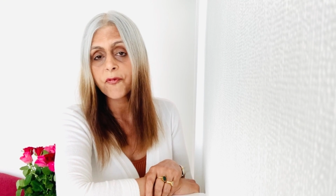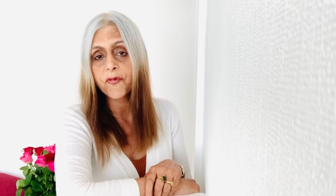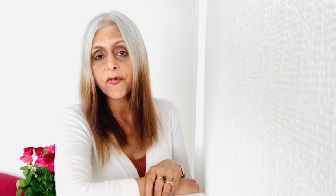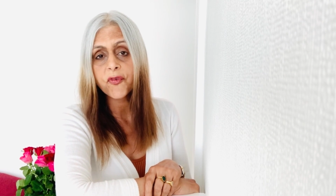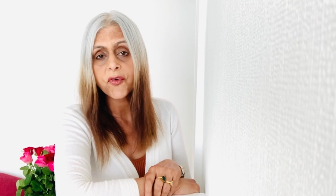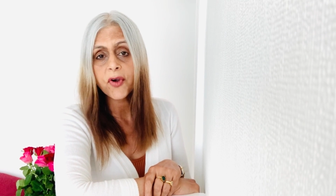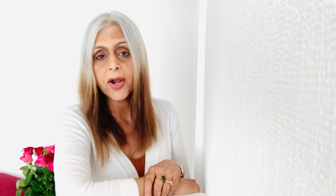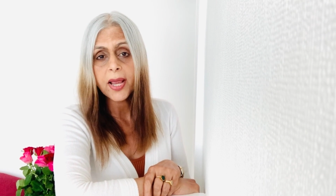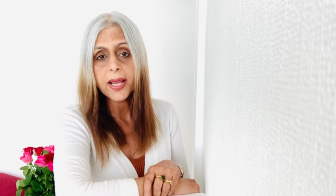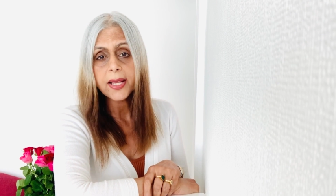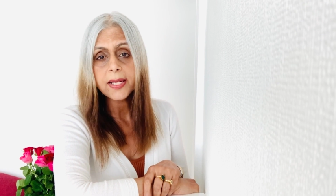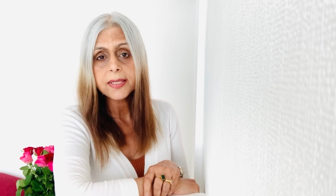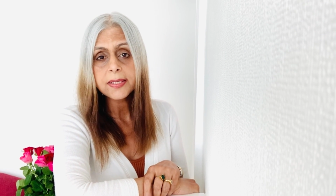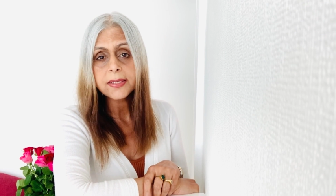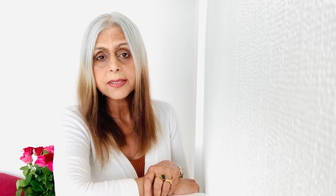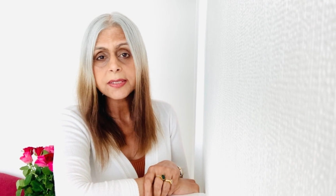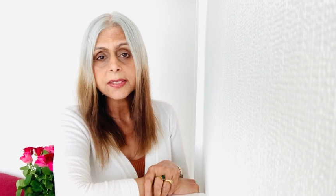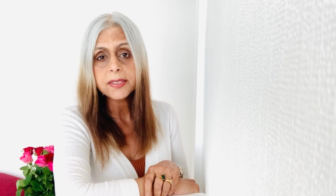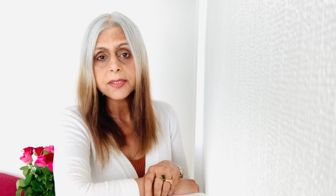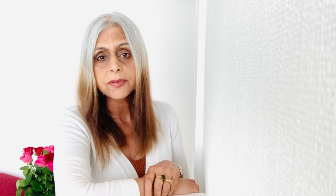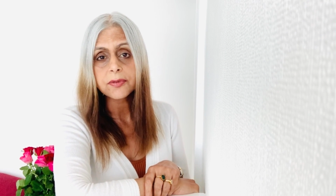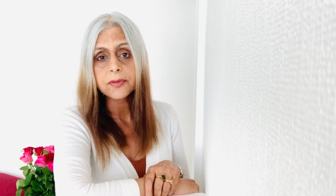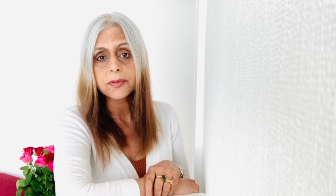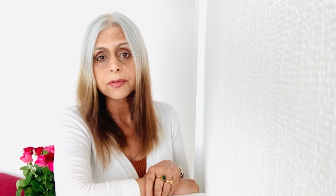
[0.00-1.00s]

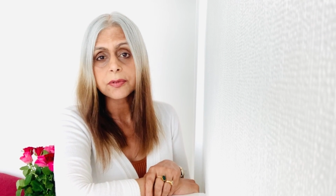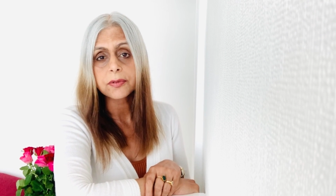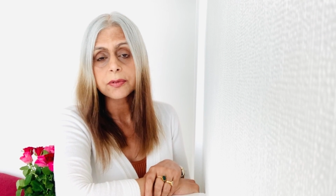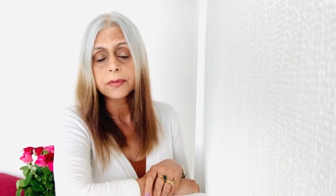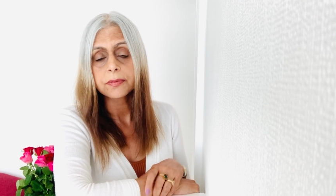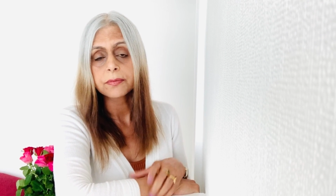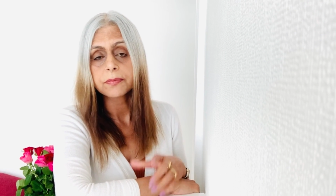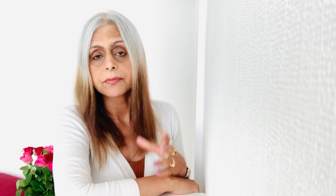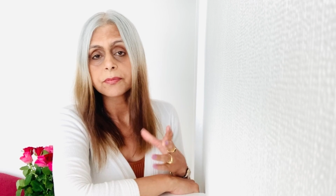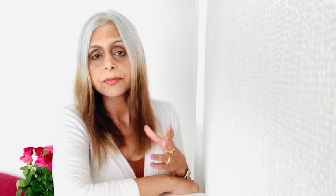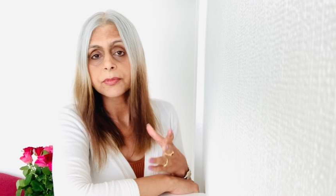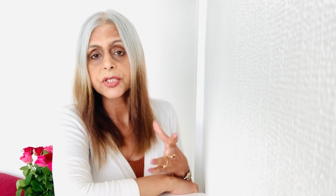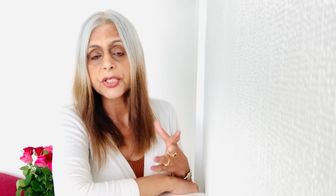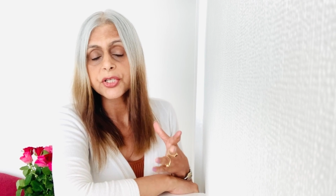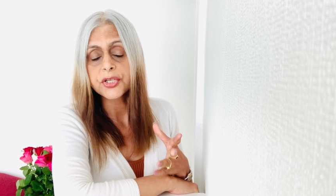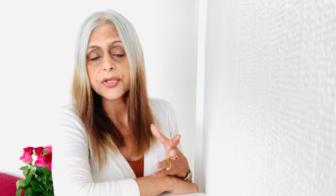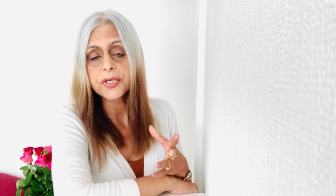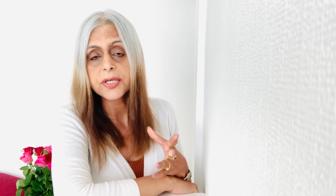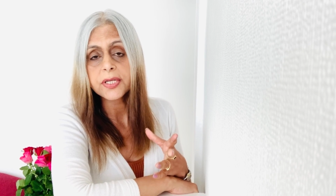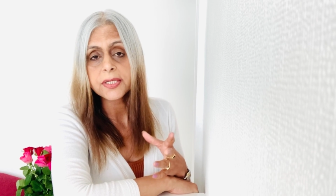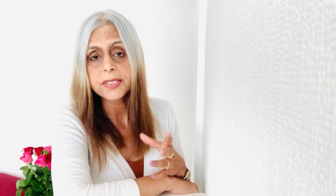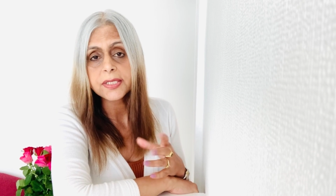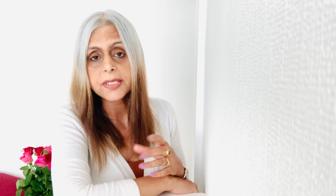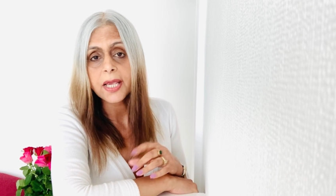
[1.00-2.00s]
friends, or we
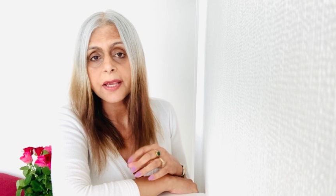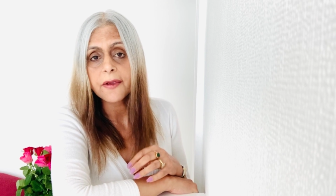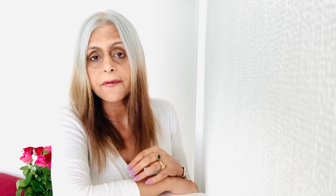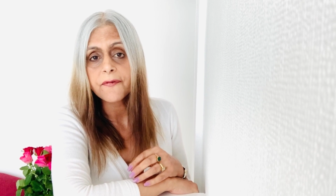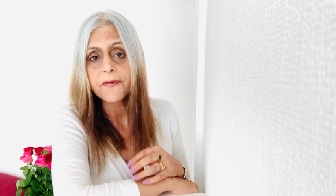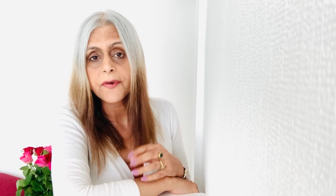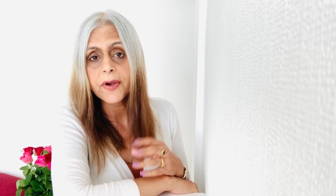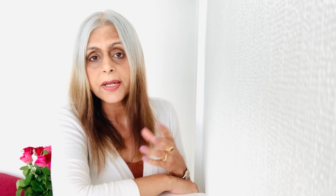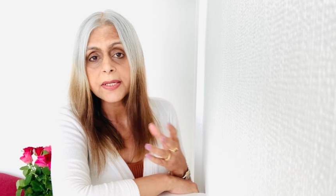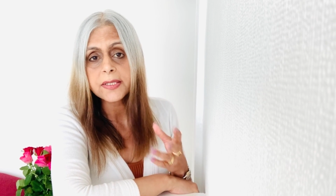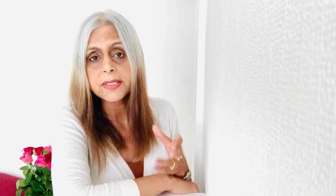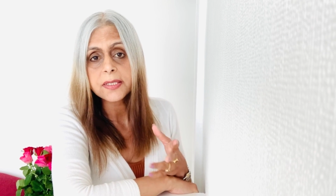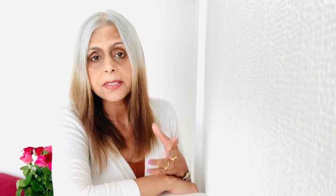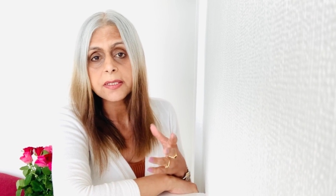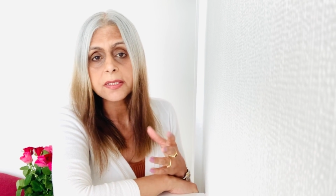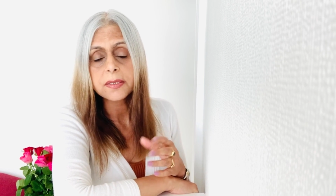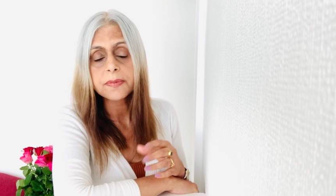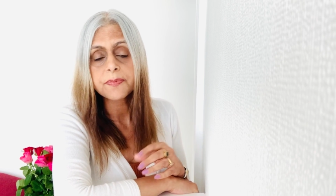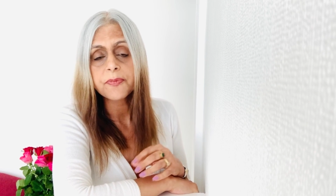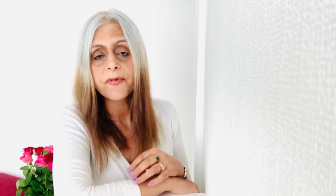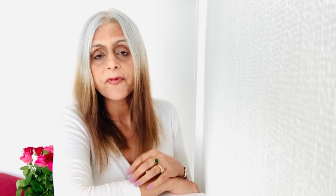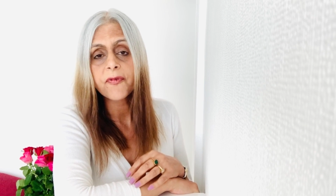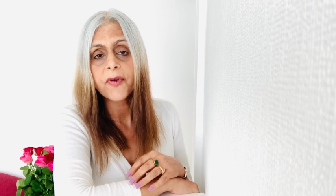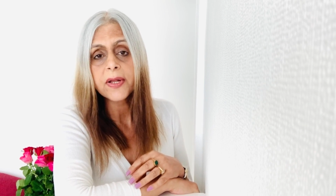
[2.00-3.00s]
shouldn't say friends
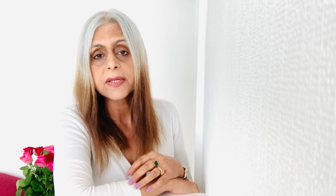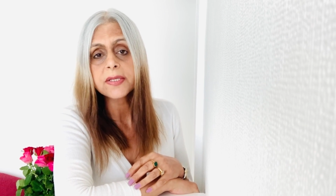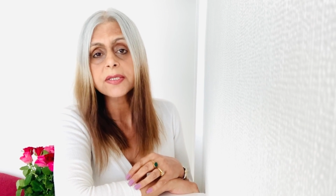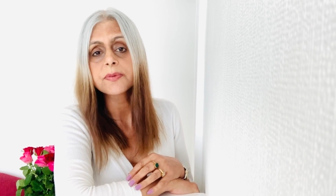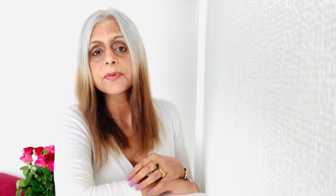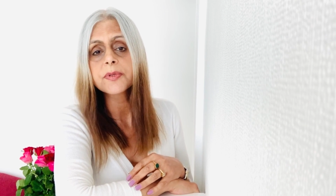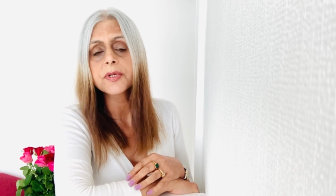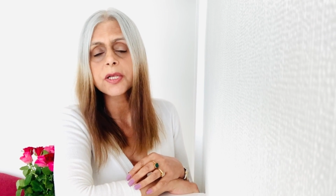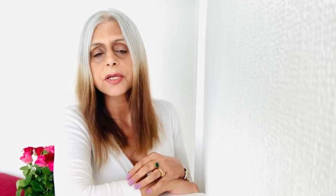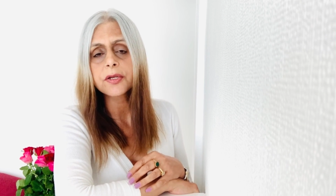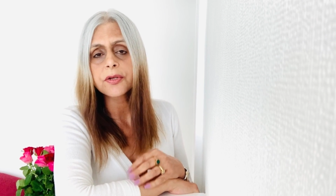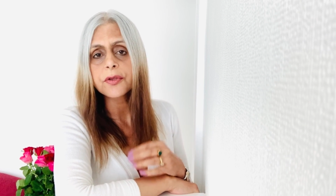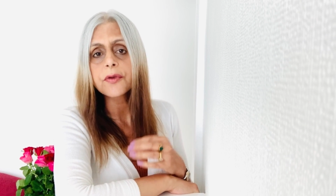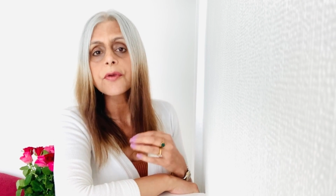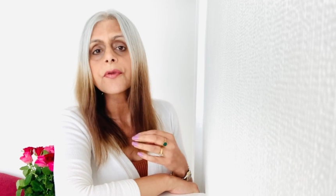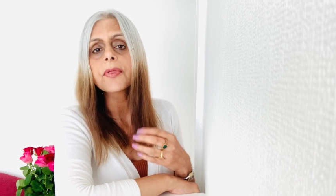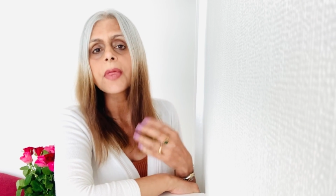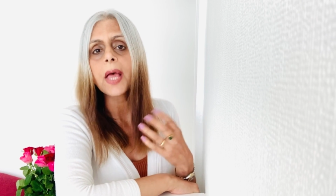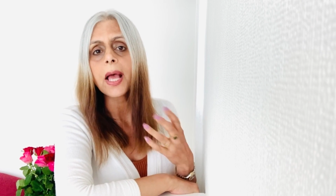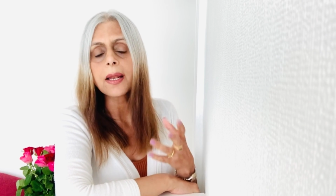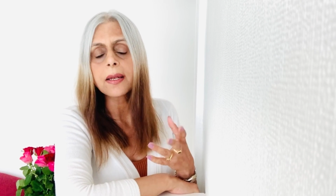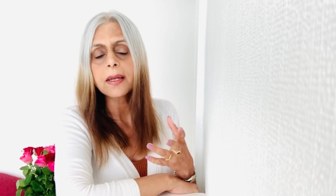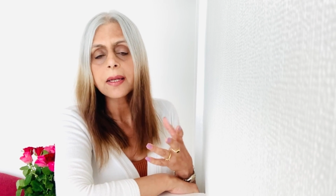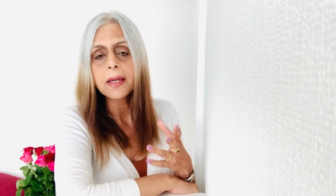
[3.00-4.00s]
because friends wouldn't do
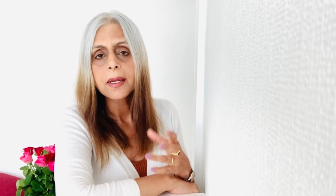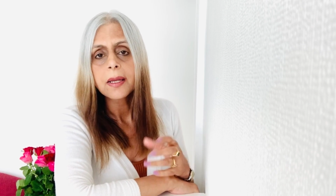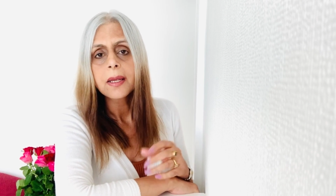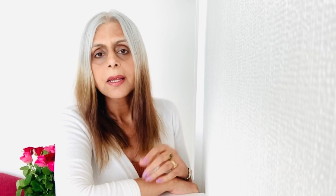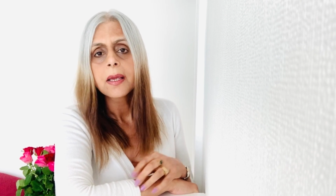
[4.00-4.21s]
that,